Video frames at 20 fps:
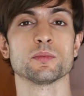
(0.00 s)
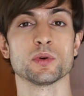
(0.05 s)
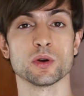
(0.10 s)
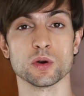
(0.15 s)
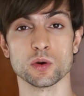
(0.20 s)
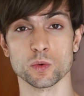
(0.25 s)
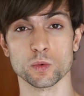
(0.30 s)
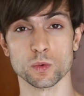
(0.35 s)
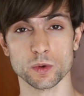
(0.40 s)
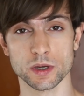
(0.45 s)

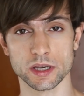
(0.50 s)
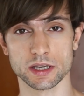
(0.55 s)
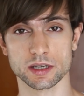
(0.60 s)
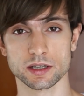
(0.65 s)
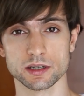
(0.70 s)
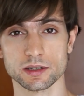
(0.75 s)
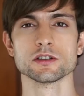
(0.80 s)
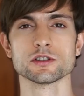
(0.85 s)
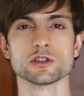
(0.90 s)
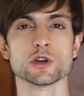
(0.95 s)
per
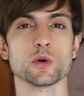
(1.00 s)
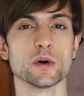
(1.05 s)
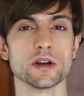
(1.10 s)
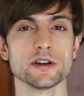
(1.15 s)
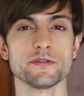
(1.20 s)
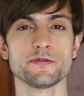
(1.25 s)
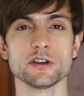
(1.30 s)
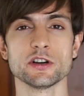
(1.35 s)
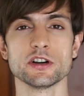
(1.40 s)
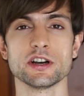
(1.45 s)
week. So what
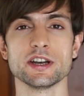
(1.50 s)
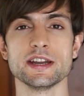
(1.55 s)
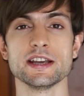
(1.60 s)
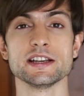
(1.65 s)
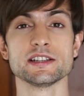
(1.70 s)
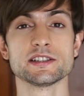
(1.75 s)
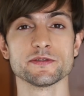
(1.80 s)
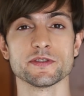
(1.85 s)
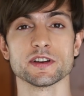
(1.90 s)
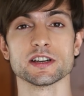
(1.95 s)
if you're a
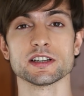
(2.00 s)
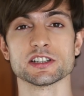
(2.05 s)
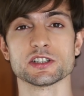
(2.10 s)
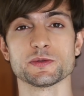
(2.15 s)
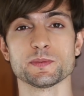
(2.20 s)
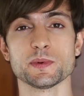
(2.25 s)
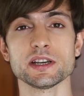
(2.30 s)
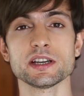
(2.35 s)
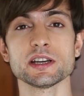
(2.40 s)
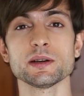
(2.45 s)
native English
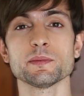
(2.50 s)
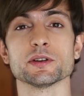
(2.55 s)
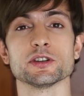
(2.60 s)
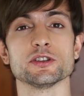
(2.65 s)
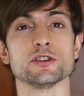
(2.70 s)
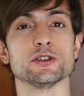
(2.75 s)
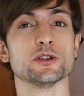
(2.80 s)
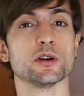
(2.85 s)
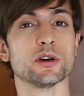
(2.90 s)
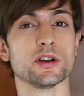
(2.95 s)
speaker but
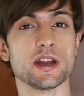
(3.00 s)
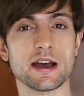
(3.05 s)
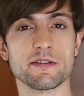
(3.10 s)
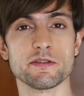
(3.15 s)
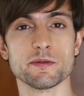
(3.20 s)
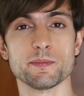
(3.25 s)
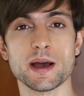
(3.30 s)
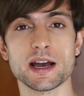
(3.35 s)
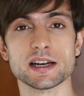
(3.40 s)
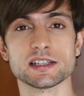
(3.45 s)
you don't have
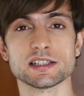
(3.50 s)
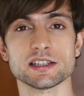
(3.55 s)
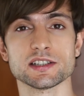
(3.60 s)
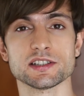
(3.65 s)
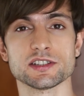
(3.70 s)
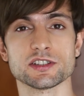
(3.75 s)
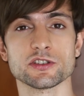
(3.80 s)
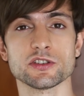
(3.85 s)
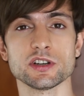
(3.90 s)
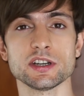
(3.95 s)
a
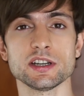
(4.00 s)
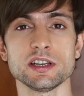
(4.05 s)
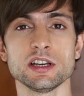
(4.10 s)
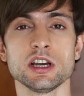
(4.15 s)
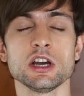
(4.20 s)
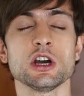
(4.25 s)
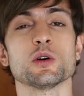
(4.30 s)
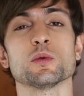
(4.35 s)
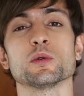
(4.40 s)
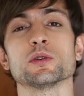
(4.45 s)
bachelor's degree?
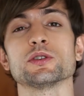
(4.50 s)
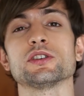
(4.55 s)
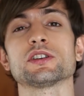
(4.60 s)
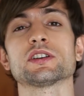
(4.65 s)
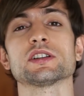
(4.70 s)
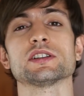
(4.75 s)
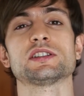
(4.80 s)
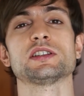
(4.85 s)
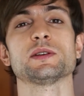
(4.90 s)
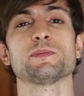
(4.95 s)
Well, you
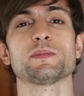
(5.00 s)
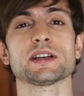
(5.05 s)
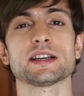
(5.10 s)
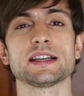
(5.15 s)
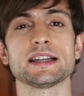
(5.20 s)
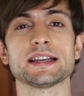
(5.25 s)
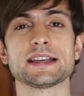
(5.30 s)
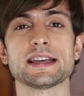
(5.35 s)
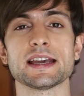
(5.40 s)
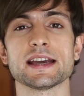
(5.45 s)
can
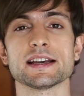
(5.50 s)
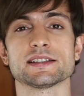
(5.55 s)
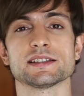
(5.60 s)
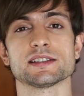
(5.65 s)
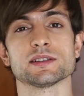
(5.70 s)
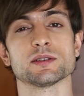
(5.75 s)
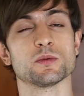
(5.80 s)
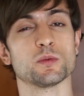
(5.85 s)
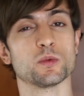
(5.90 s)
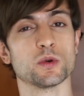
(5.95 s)
typically
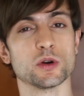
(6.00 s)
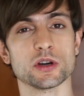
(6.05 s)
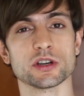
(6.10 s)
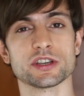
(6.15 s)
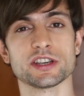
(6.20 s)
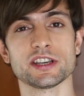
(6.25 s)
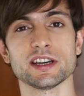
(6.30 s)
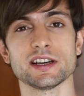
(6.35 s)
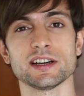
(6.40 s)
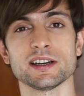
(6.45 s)
get
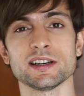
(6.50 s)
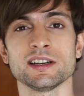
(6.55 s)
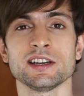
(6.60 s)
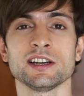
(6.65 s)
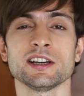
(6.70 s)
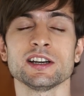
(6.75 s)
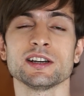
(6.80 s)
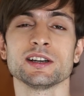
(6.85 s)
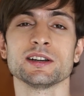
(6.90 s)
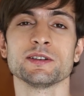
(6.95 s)
work here
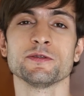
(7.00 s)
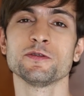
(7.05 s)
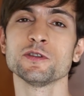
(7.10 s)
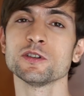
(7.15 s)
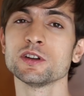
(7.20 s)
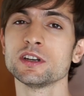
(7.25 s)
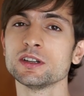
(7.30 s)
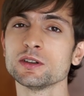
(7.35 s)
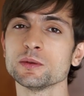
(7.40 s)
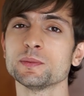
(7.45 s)

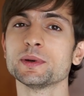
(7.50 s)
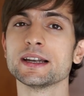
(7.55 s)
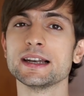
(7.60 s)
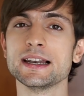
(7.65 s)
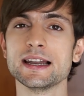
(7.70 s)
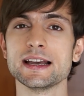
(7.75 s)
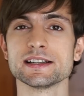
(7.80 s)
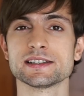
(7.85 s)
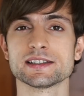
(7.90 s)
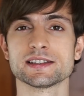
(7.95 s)
for a little bit
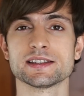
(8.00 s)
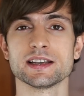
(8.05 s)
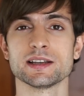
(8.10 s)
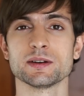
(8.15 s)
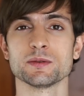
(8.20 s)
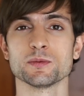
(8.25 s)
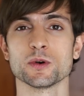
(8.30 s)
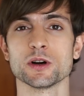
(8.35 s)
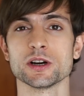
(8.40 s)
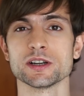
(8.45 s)
less
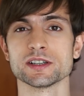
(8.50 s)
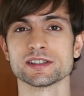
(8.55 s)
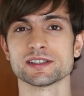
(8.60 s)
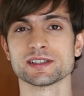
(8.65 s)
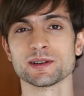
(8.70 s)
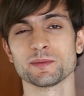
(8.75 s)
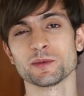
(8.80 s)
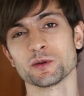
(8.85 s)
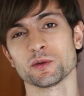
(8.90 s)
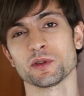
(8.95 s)
than what
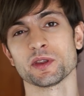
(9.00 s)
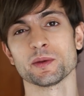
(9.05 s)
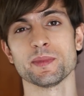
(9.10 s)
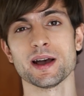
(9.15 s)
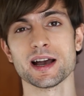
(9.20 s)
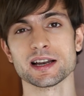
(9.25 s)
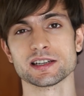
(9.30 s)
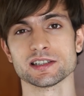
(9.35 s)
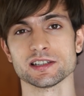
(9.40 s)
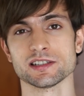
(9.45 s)
someone with a
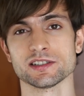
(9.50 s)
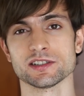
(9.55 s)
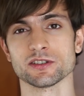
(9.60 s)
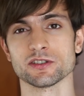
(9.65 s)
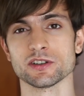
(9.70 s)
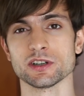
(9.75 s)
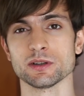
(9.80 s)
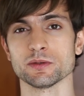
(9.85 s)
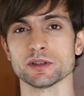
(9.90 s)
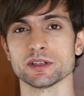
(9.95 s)
bachelor's
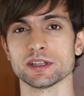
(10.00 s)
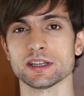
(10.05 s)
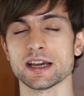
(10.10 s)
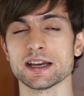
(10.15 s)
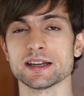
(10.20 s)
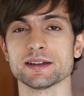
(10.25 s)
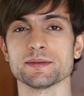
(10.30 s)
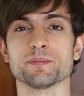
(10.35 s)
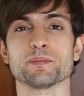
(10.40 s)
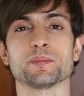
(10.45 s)
degree would
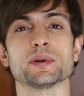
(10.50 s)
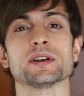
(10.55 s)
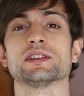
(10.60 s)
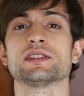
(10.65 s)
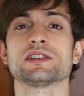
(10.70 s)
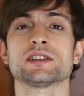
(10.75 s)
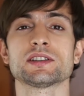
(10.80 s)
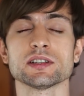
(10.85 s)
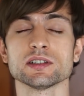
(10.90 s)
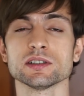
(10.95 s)
get, but
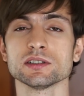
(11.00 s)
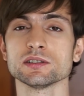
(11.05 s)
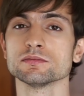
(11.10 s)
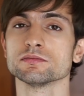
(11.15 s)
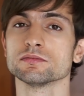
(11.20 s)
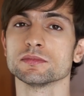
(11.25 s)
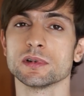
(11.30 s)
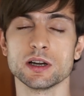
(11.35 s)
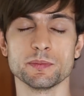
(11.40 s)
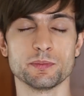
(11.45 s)

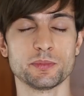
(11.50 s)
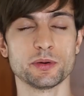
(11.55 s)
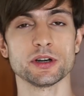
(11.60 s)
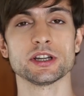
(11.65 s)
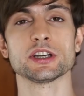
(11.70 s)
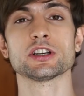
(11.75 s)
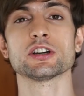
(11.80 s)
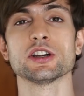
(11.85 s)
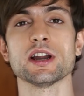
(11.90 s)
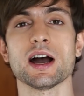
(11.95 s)
still a
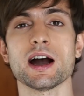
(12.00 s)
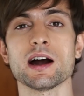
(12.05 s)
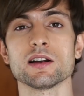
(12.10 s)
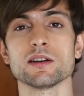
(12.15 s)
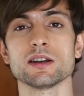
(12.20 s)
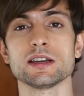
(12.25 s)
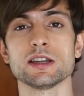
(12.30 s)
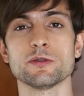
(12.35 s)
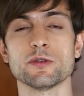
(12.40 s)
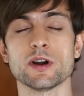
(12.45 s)
pretty good
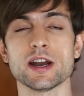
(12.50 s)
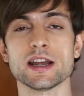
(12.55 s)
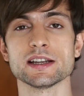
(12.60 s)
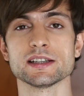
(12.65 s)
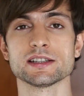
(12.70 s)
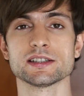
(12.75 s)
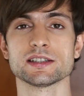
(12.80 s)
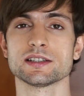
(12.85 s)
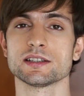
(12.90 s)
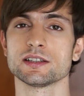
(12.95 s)
hourly
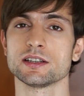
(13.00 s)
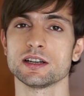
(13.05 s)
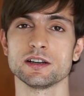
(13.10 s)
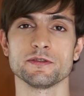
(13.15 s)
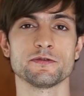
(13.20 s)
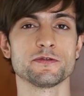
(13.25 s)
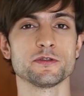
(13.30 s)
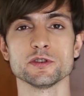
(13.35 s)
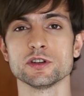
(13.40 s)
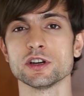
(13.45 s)
rate, a
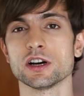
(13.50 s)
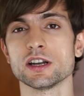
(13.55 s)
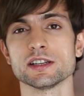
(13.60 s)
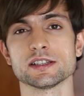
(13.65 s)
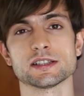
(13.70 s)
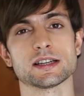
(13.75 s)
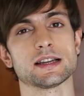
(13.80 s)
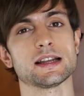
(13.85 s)
few dollars